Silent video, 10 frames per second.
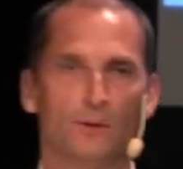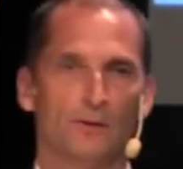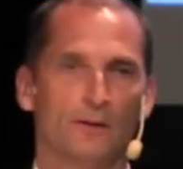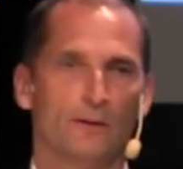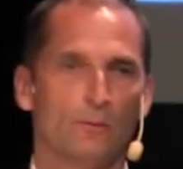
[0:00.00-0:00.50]

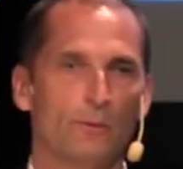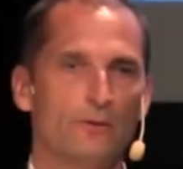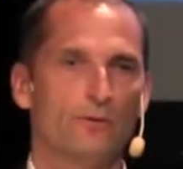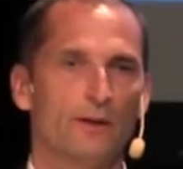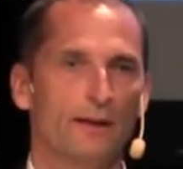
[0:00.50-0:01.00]
model we
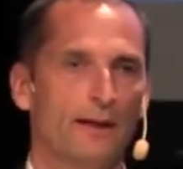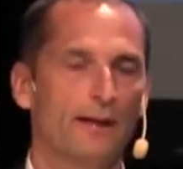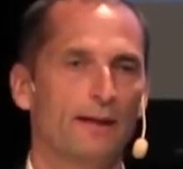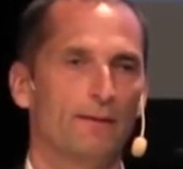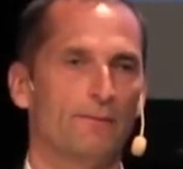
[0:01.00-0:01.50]
today
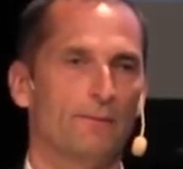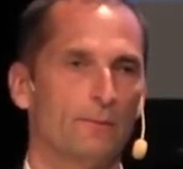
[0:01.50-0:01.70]
have